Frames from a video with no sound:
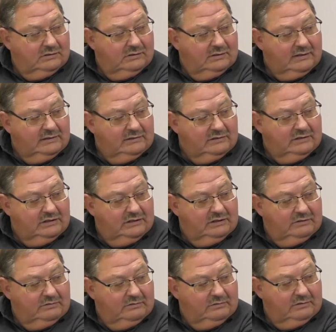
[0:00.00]
Glad to see
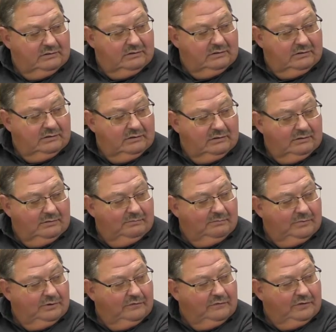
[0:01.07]
you
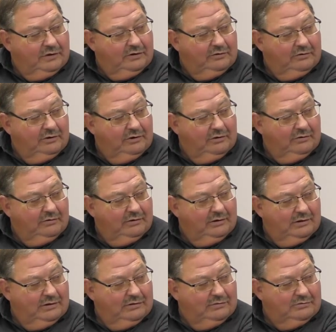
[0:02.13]
moving under your
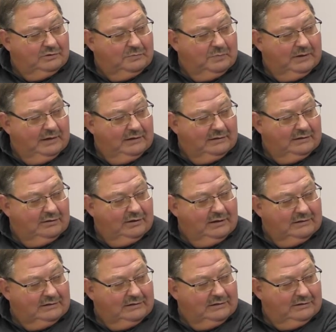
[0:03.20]
own speed
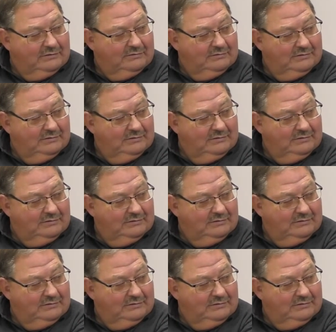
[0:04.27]
tonight, so